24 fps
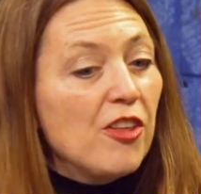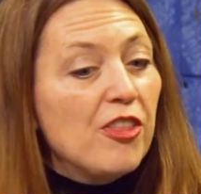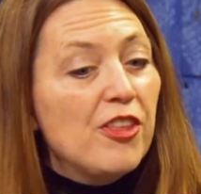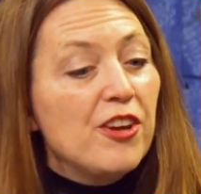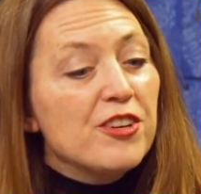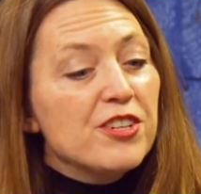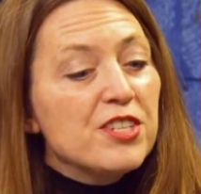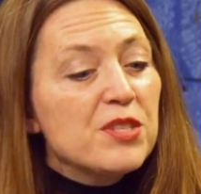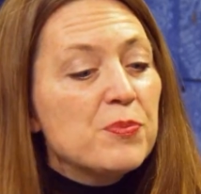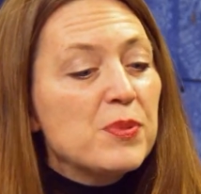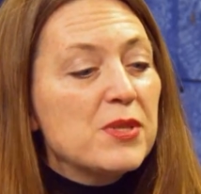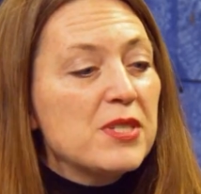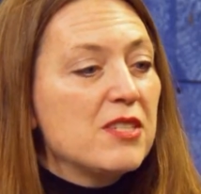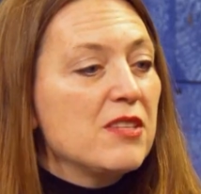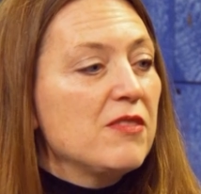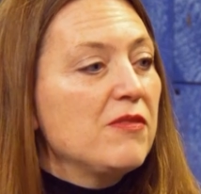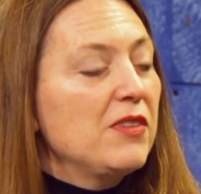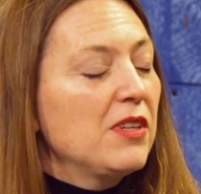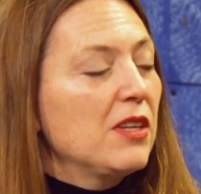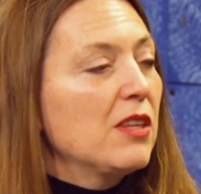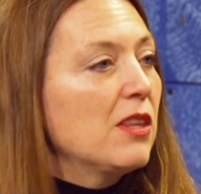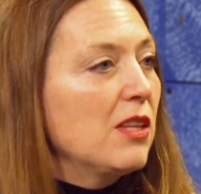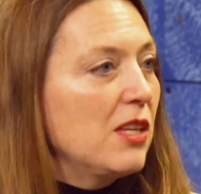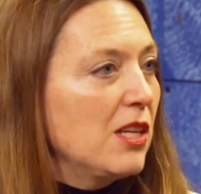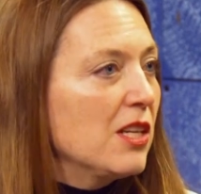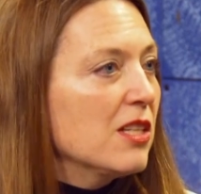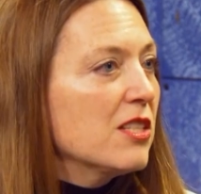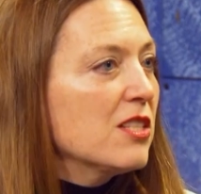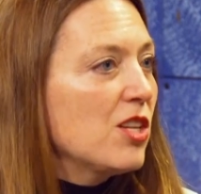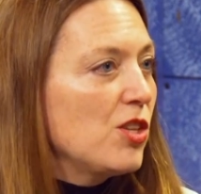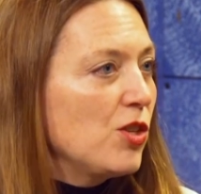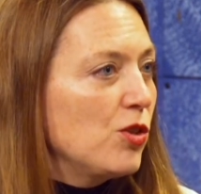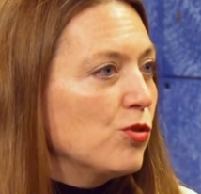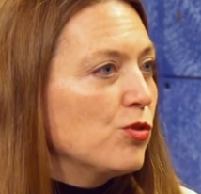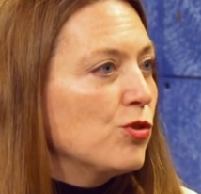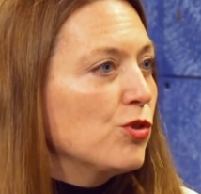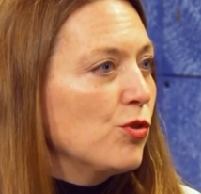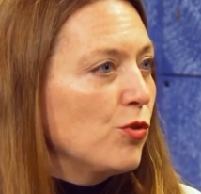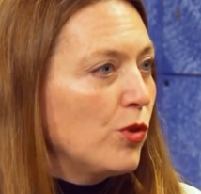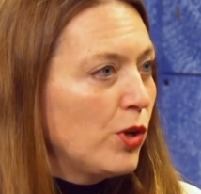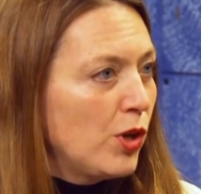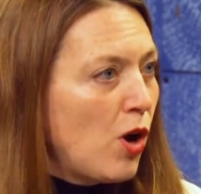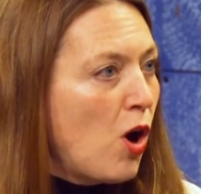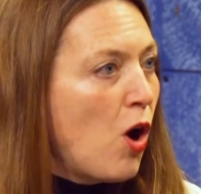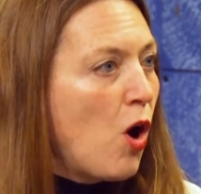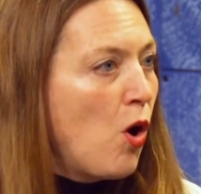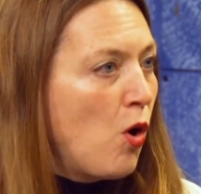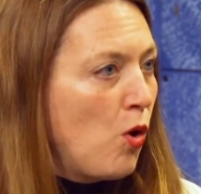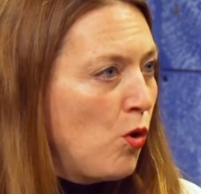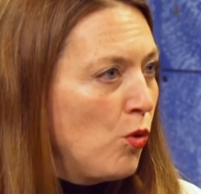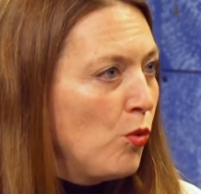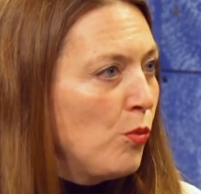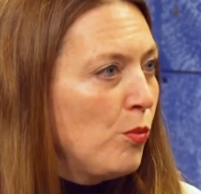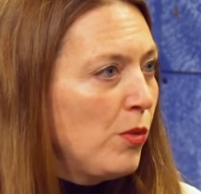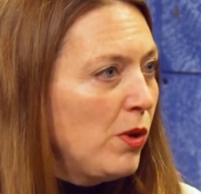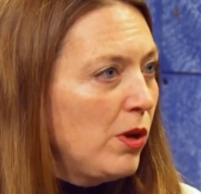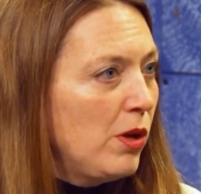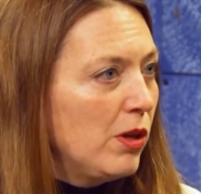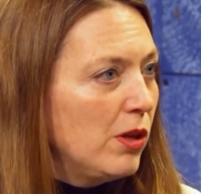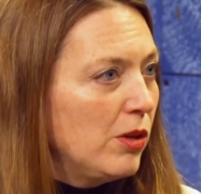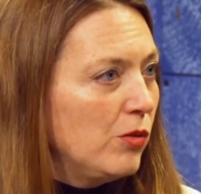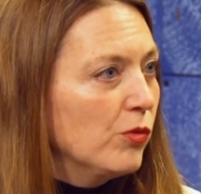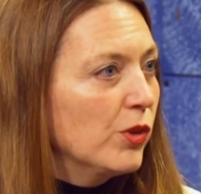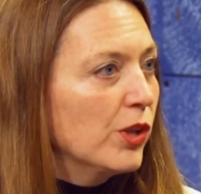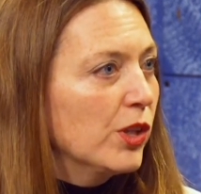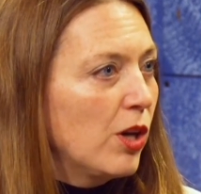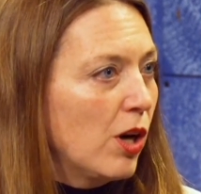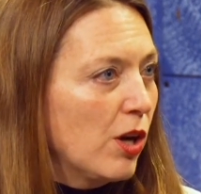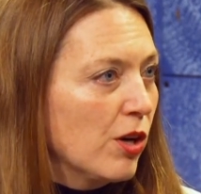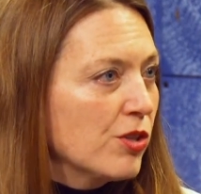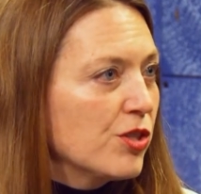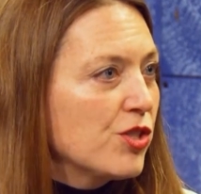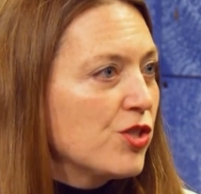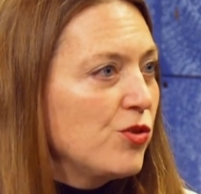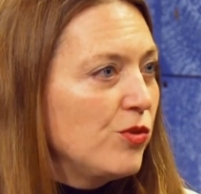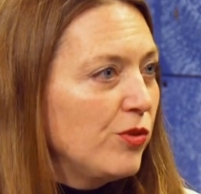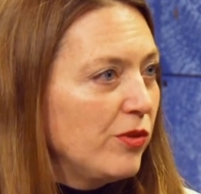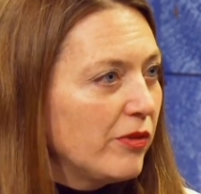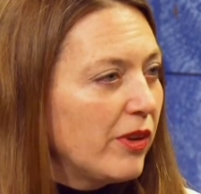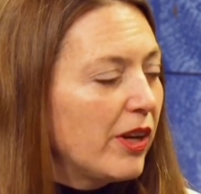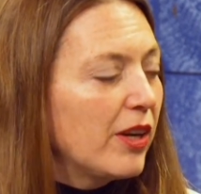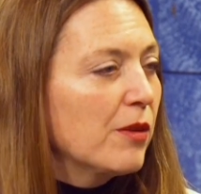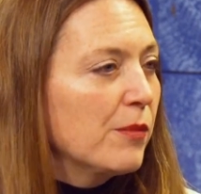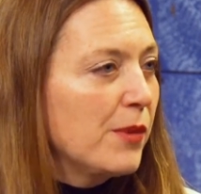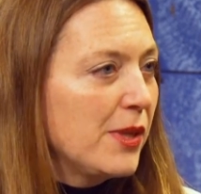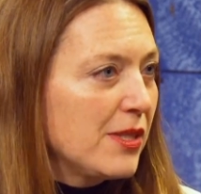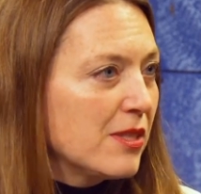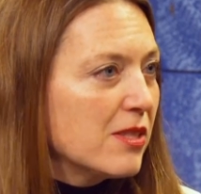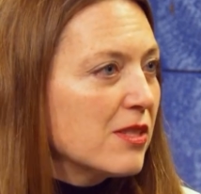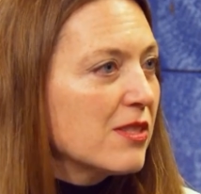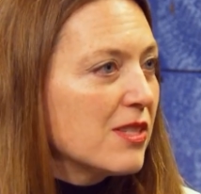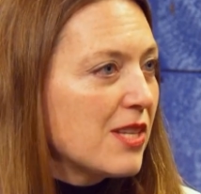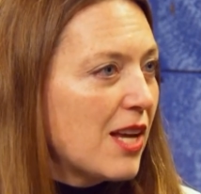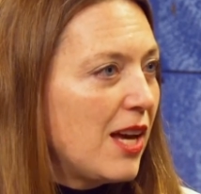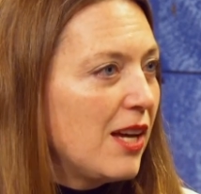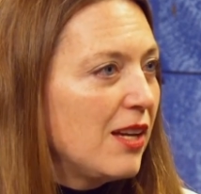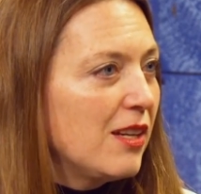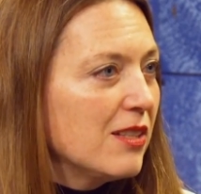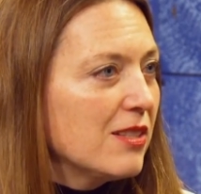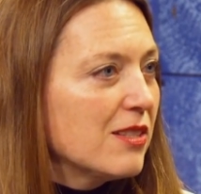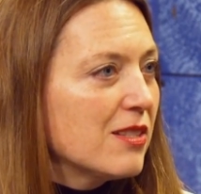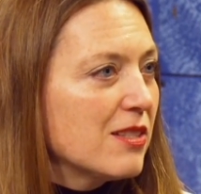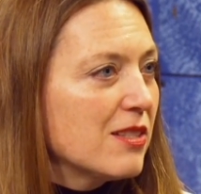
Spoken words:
there specific things that you do at home in regards to environmental science?